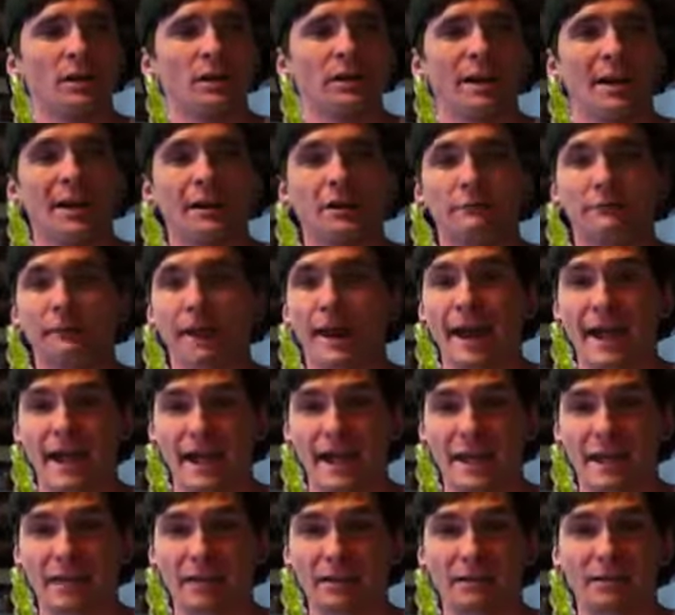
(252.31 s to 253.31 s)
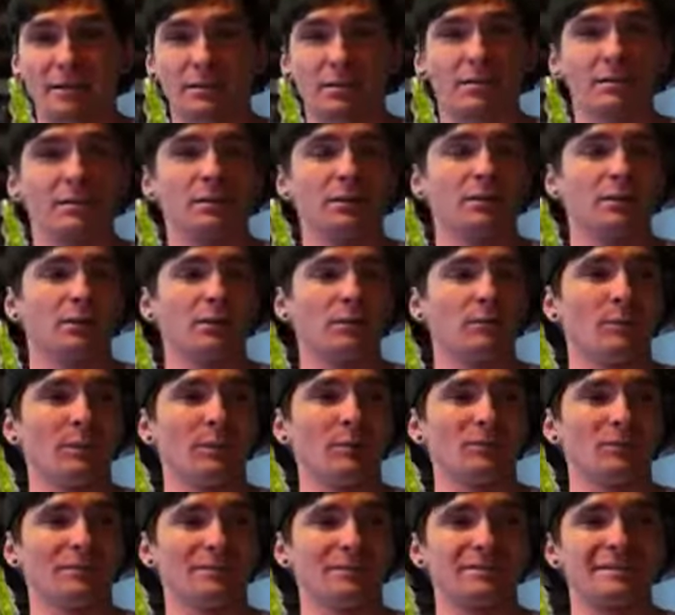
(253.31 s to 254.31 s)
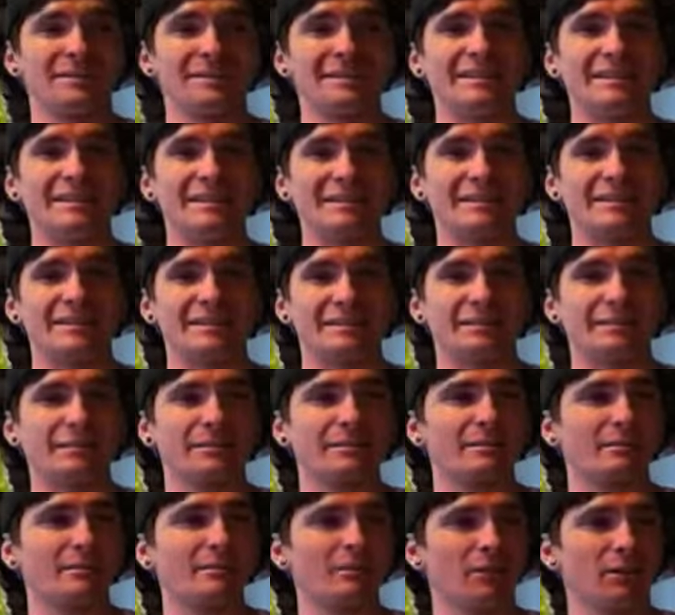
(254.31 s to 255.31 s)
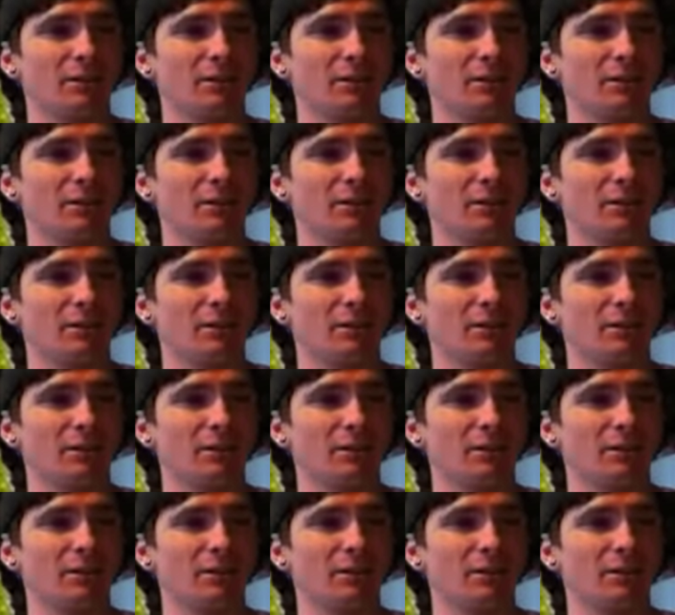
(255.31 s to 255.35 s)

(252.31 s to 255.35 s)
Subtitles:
kind of had that was decent.